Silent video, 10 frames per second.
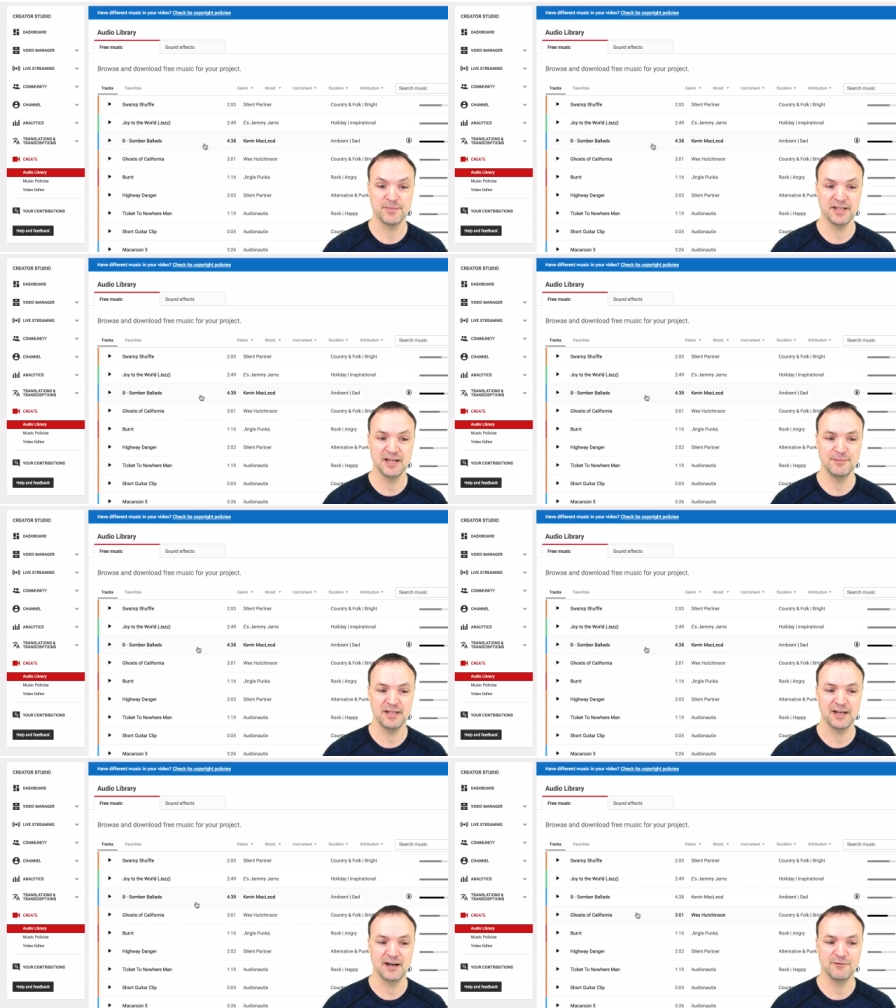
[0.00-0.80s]
But you got to be
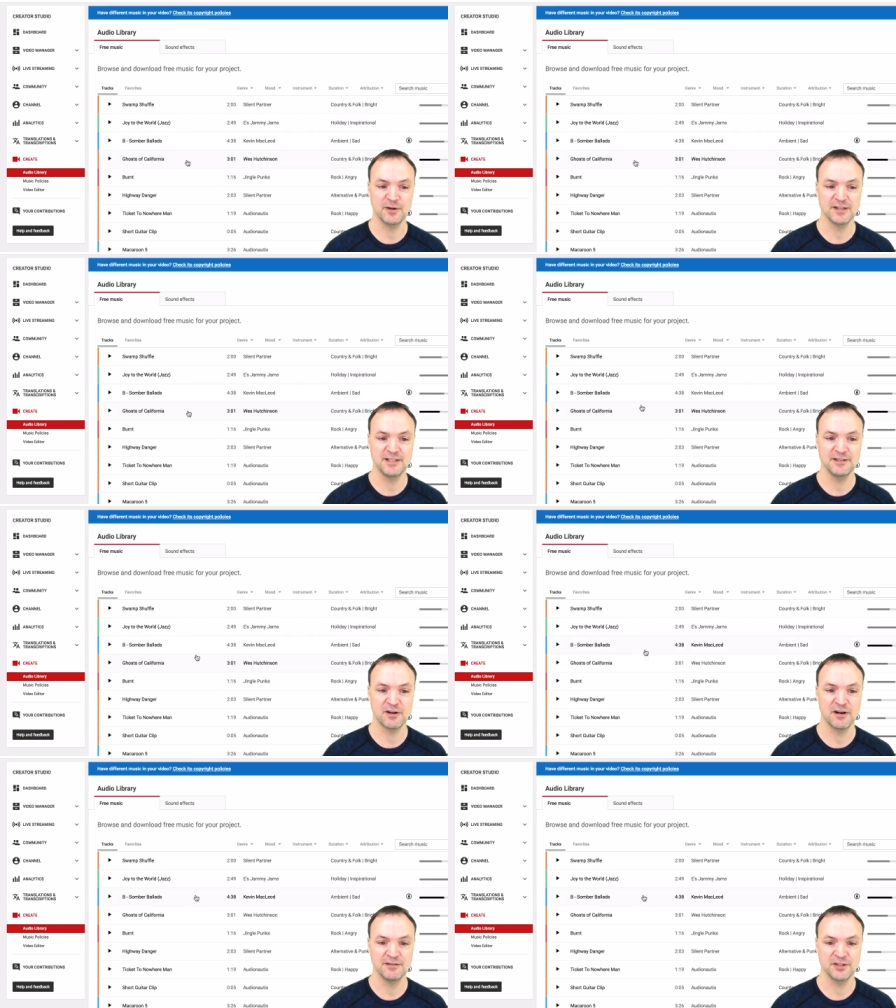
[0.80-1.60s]
careful because these
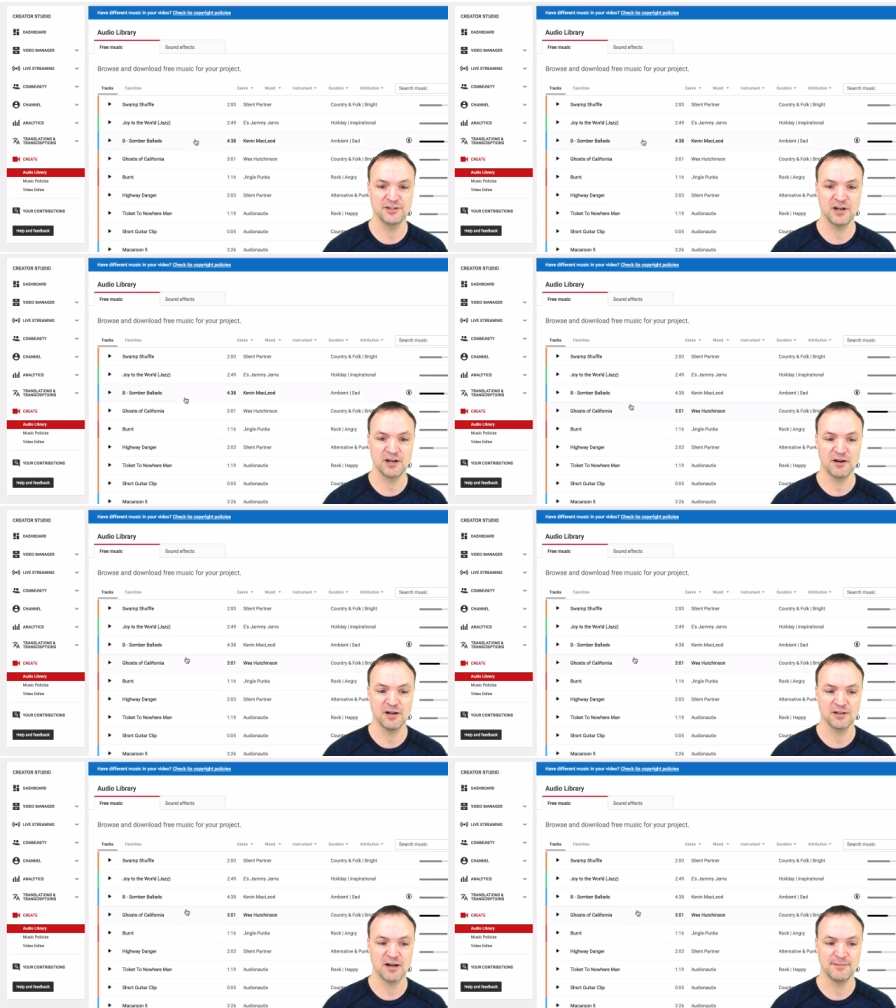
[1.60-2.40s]
are just not
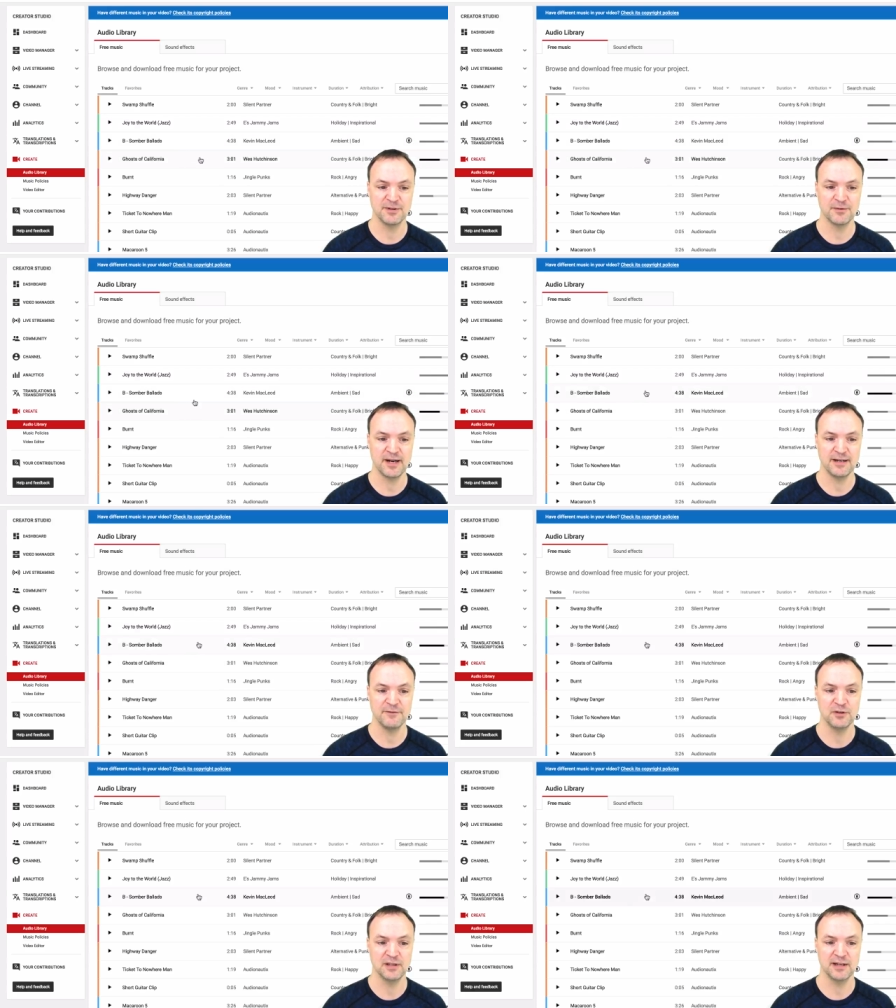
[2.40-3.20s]
all copyright. If
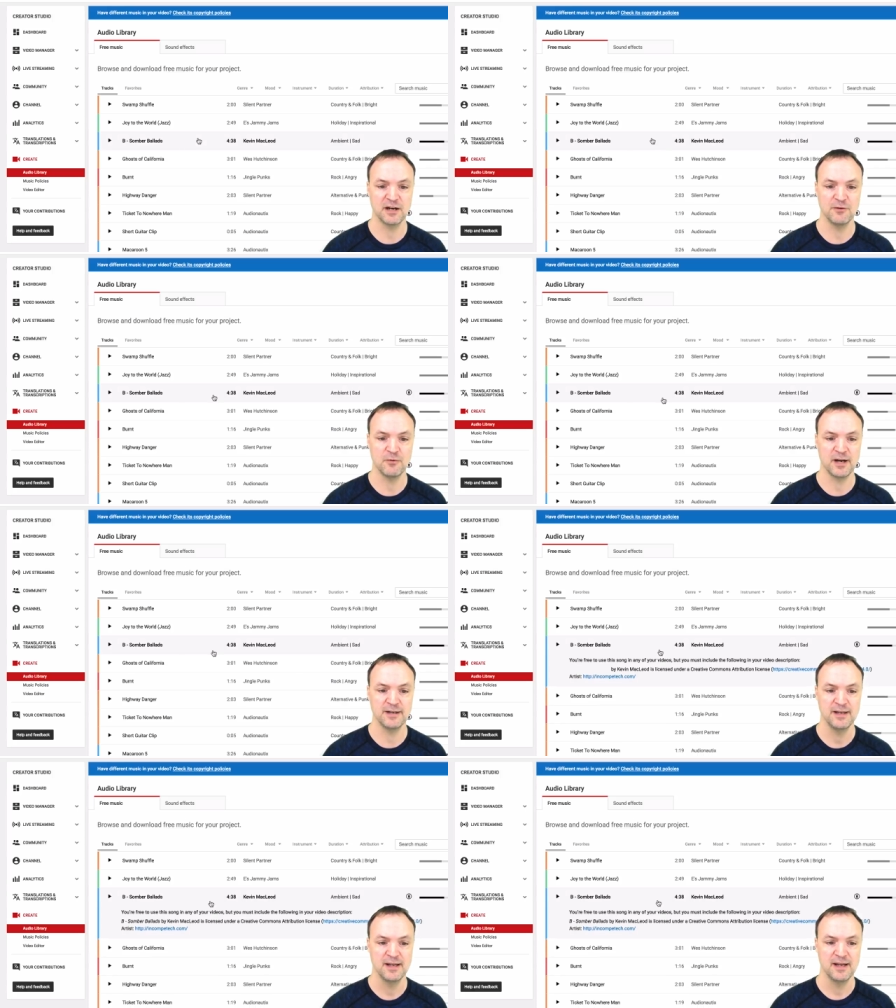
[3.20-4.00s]
you click on one,
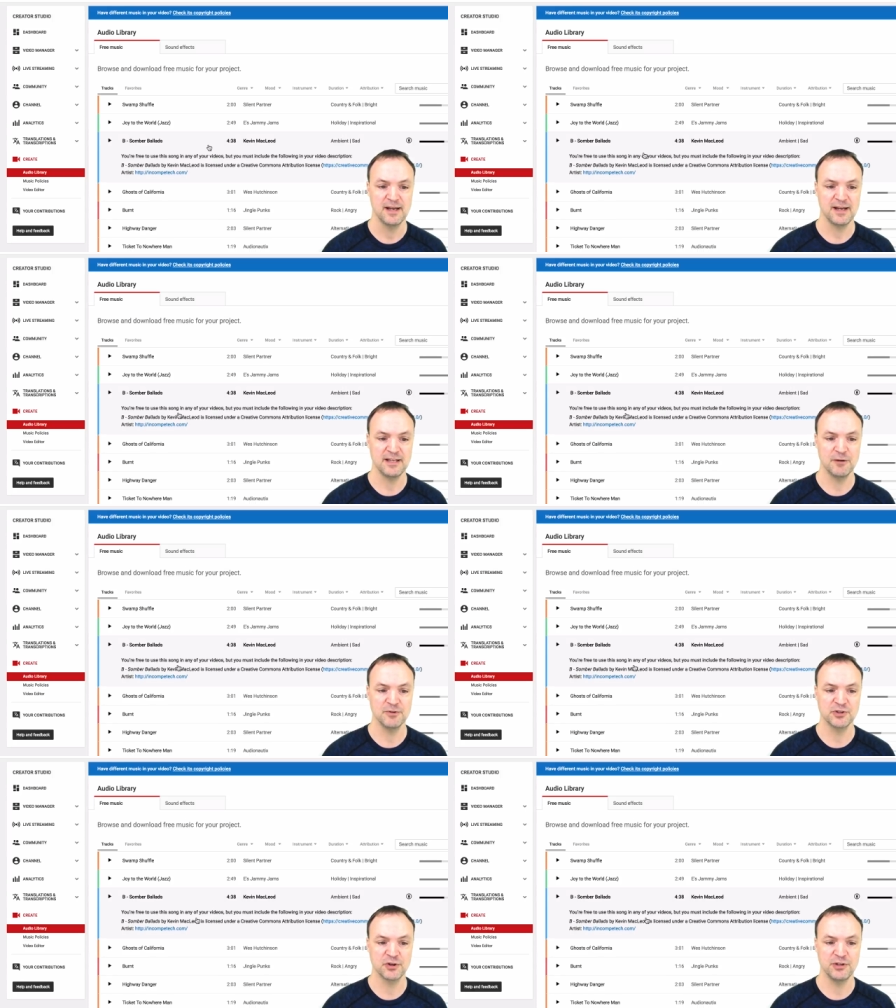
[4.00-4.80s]
it will
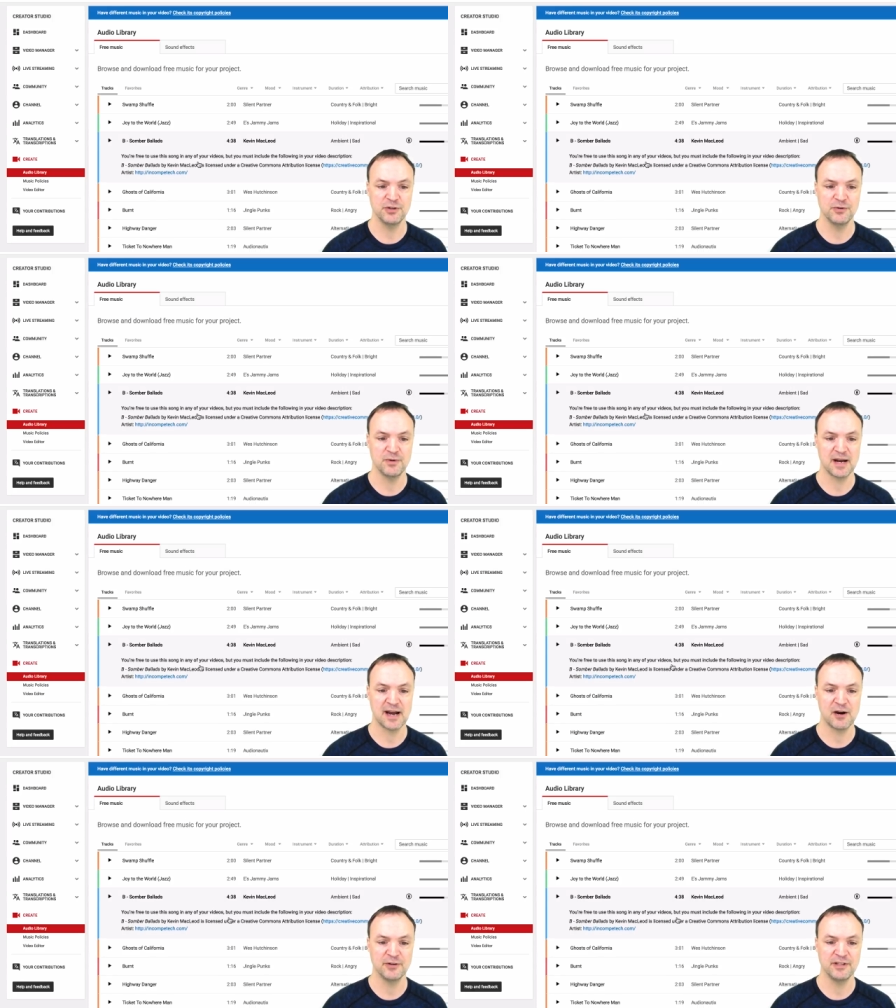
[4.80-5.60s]
show you
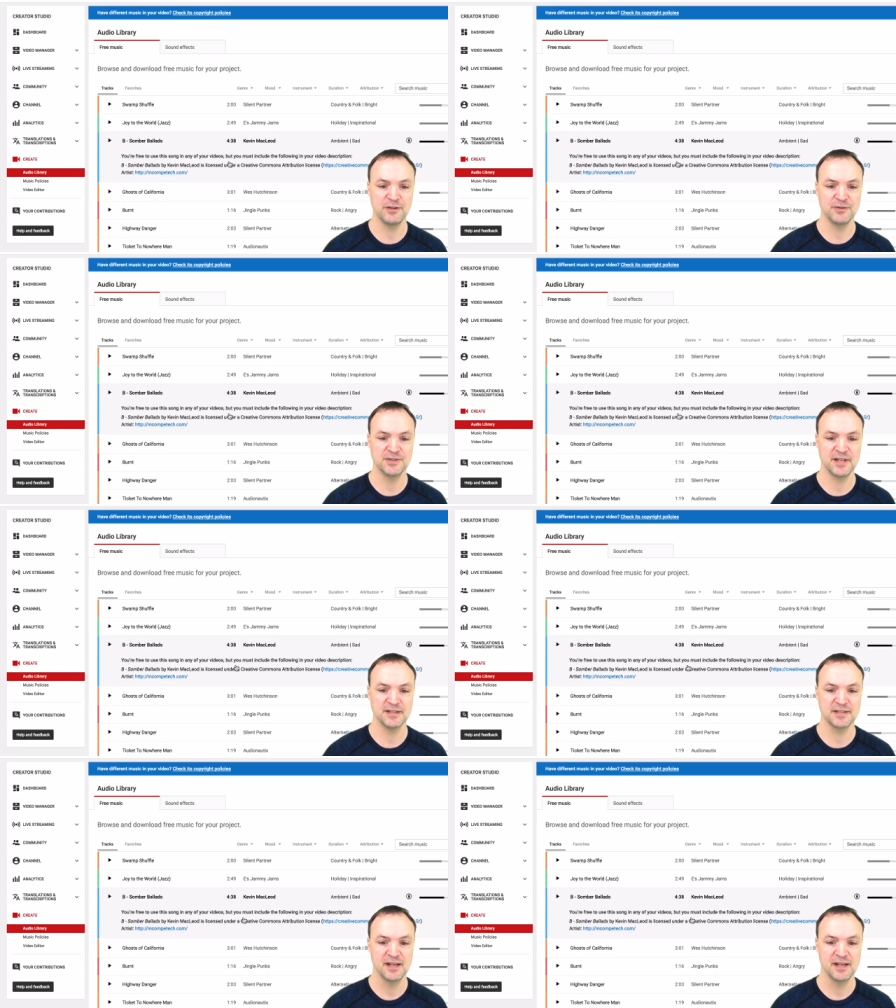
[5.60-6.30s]
how to use this.